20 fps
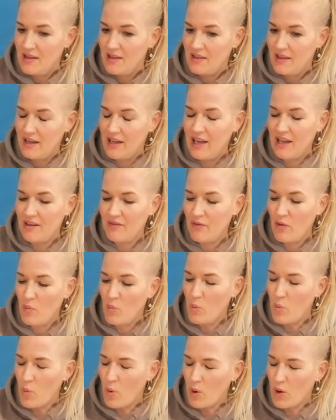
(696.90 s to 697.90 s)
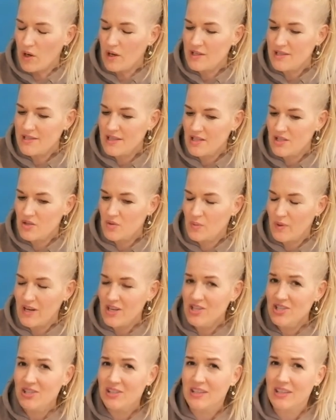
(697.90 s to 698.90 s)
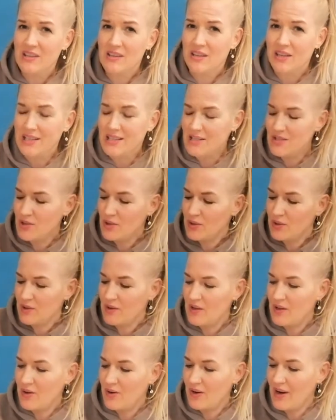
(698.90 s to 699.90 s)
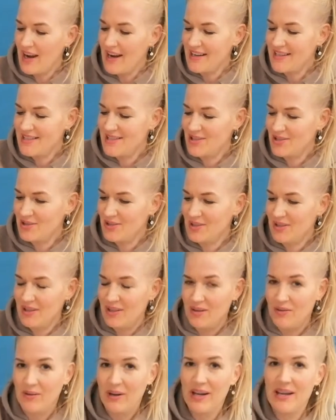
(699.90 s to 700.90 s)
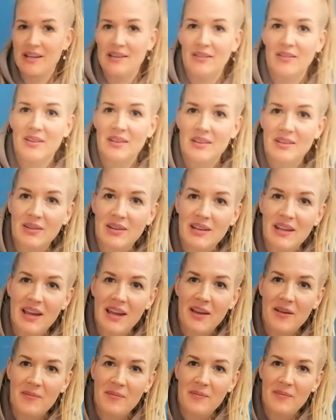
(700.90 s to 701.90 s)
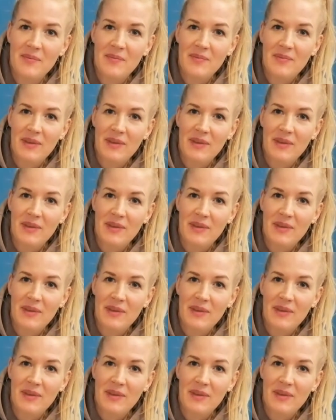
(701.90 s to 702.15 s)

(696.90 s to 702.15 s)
the kind of a war situation, either internally or externally, right? Look at him.